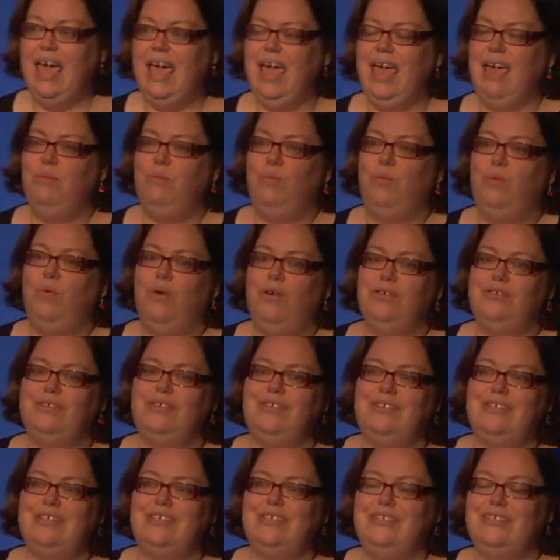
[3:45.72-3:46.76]
It
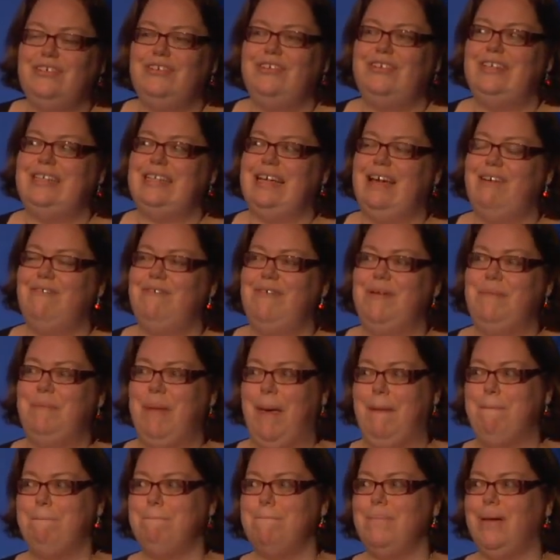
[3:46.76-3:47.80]
wasn't as good as I
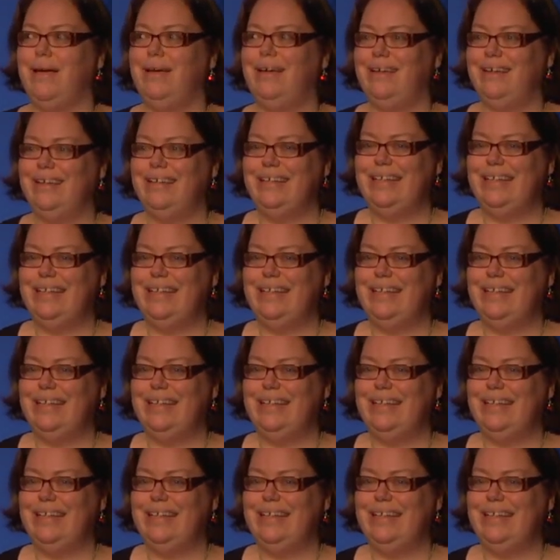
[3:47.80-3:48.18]
remember.